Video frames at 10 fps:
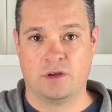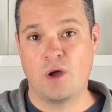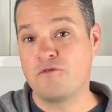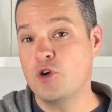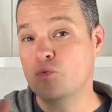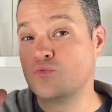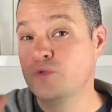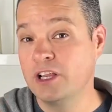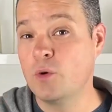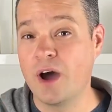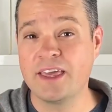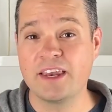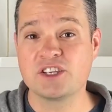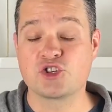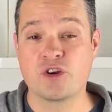Now, if you really want to get
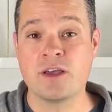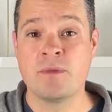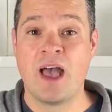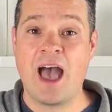extreme,